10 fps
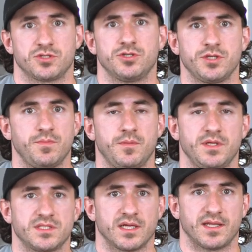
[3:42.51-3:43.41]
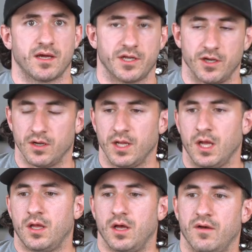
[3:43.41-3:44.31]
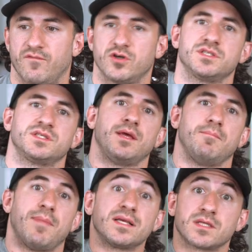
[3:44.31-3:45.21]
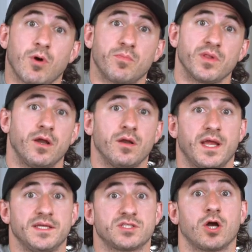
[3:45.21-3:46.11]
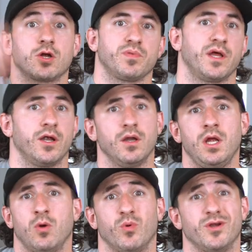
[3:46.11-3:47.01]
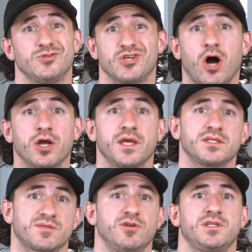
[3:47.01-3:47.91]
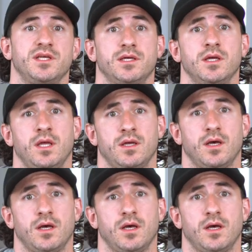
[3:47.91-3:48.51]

So your GPP is kind of down here uh, versus a basketball player, a soccer player, where you're jogging, sprinting,